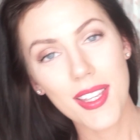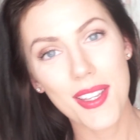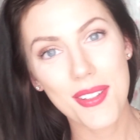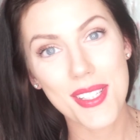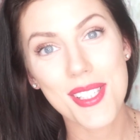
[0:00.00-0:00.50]

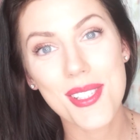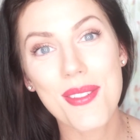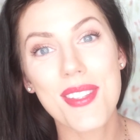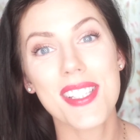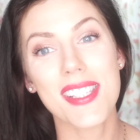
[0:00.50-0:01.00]
Okay,
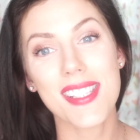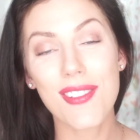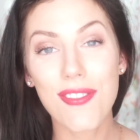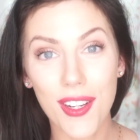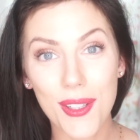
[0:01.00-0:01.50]
so this is
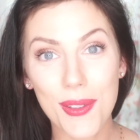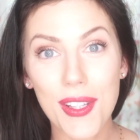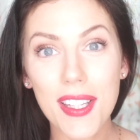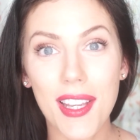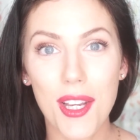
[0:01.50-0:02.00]
the final
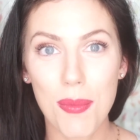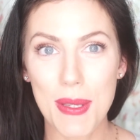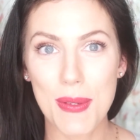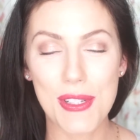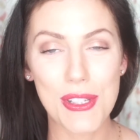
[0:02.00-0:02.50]
look. I hope
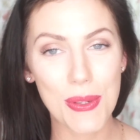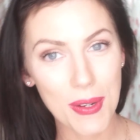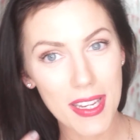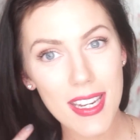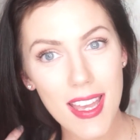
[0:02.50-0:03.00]
you
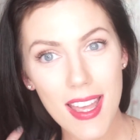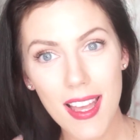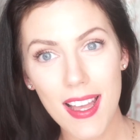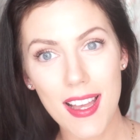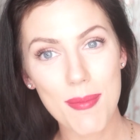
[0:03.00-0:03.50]
enjoyed.
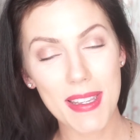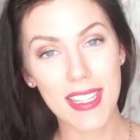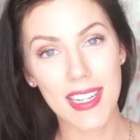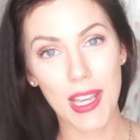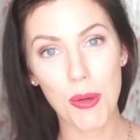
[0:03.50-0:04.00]

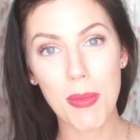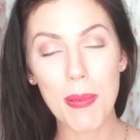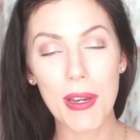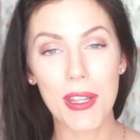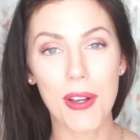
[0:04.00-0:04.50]
Again, I will be
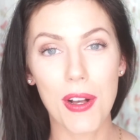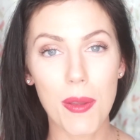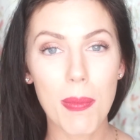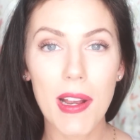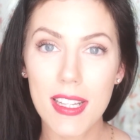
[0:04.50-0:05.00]
putting all
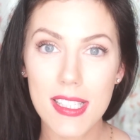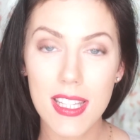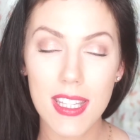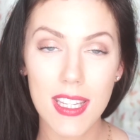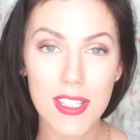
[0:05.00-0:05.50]
the products
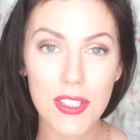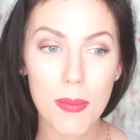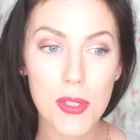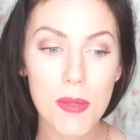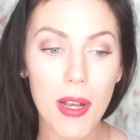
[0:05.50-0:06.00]
in the
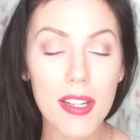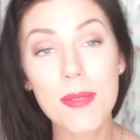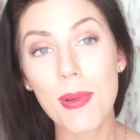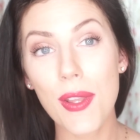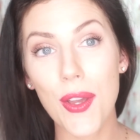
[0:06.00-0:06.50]
description
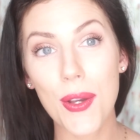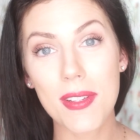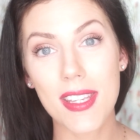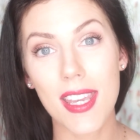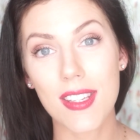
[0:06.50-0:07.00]
box below
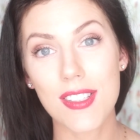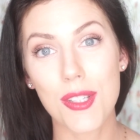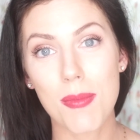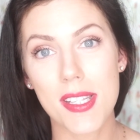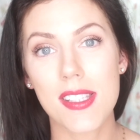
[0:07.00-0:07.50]
in case
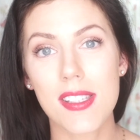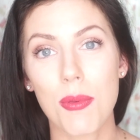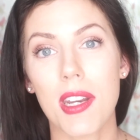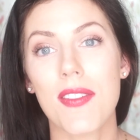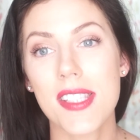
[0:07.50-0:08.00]
you missed
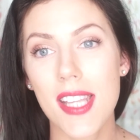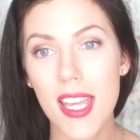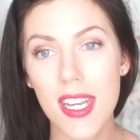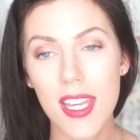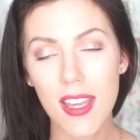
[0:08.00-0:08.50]
what I've
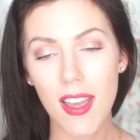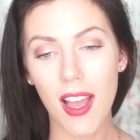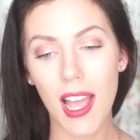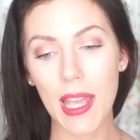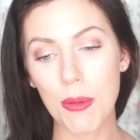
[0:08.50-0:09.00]
said.
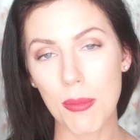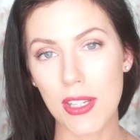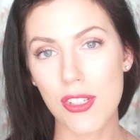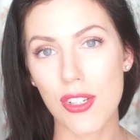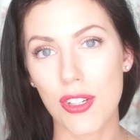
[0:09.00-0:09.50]
I will
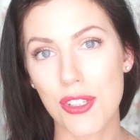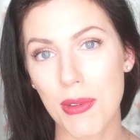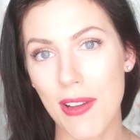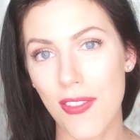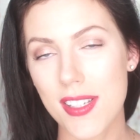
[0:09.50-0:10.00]
make sure to
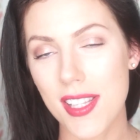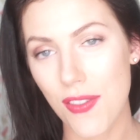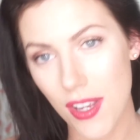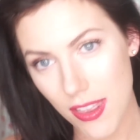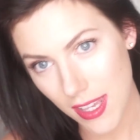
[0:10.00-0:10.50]
reference
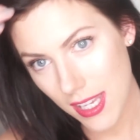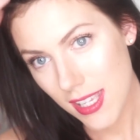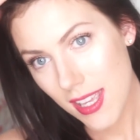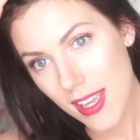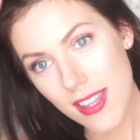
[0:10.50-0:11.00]
everything.
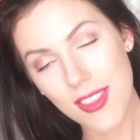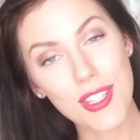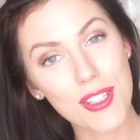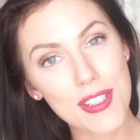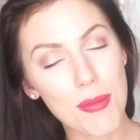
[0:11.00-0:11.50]

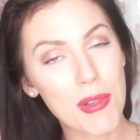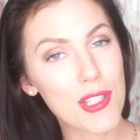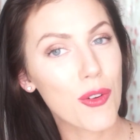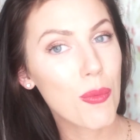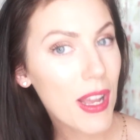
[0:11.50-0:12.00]
Thank you so
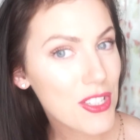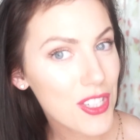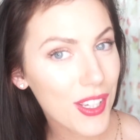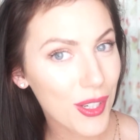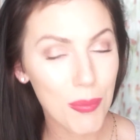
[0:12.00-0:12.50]
much for
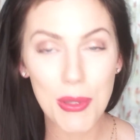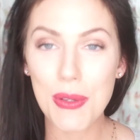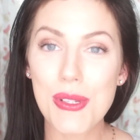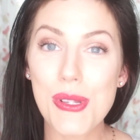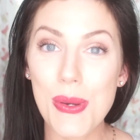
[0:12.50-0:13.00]
watching. I hope you
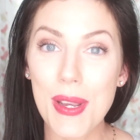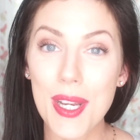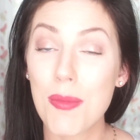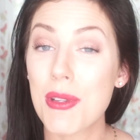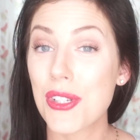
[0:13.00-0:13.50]
enjoyed.
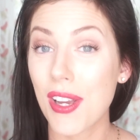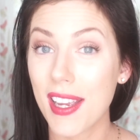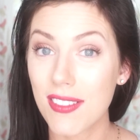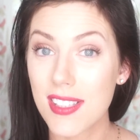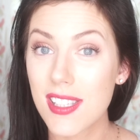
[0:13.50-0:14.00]
I hope you try
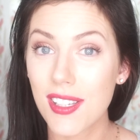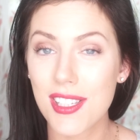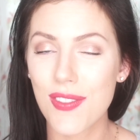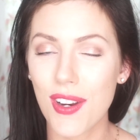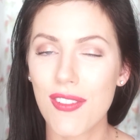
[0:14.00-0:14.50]
out this look.
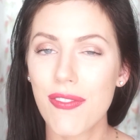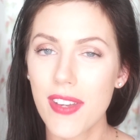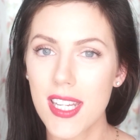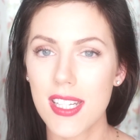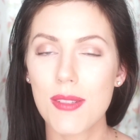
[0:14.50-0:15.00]
It's very
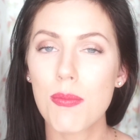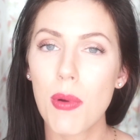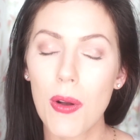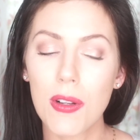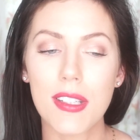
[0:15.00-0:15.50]
fun, it's
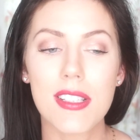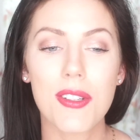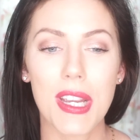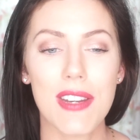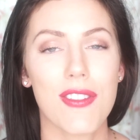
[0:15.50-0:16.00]
bold, it's
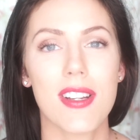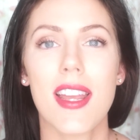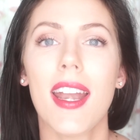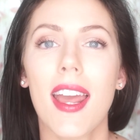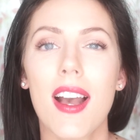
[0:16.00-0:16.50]
great for a
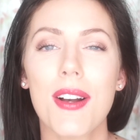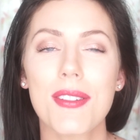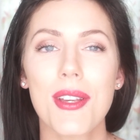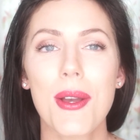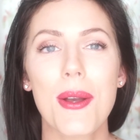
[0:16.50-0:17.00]
night
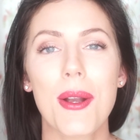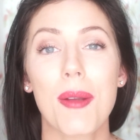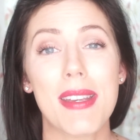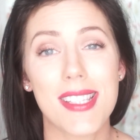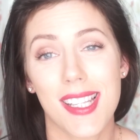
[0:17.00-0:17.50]
out,
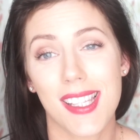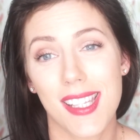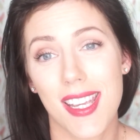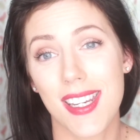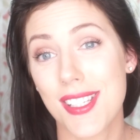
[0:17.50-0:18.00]
or
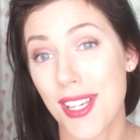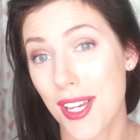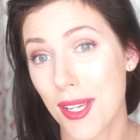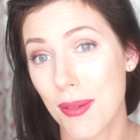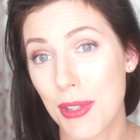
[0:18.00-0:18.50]
basically
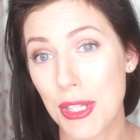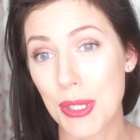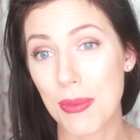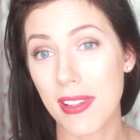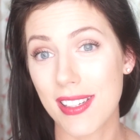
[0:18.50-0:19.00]
anytime
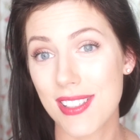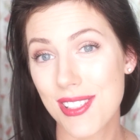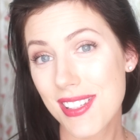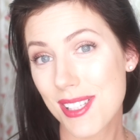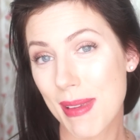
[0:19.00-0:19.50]
you would like
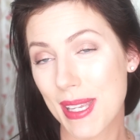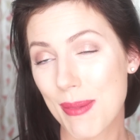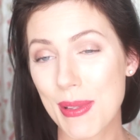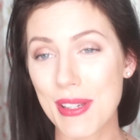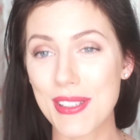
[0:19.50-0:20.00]
to do this
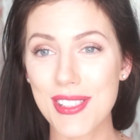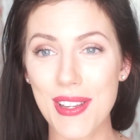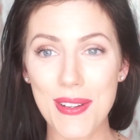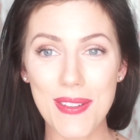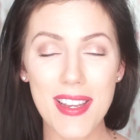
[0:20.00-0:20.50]
makeup look.
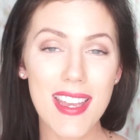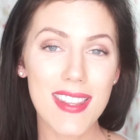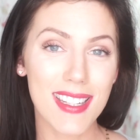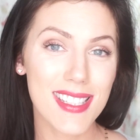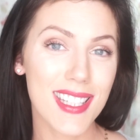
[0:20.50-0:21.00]
So
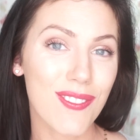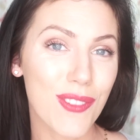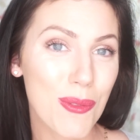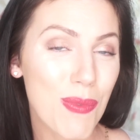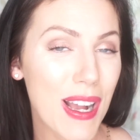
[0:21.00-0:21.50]
thanks again
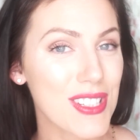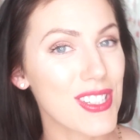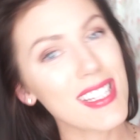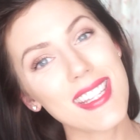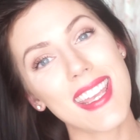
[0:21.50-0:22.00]
for
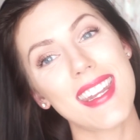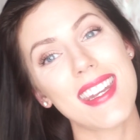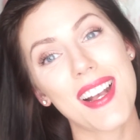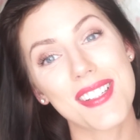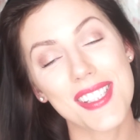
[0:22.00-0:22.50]
watching,
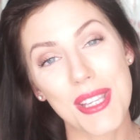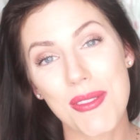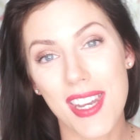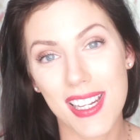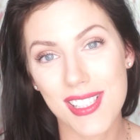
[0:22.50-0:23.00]
and I'll see you
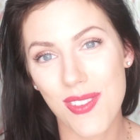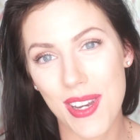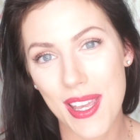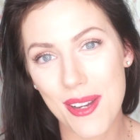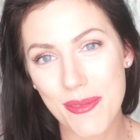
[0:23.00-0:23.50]
in the next
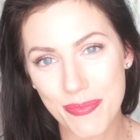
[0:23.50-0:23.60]
video.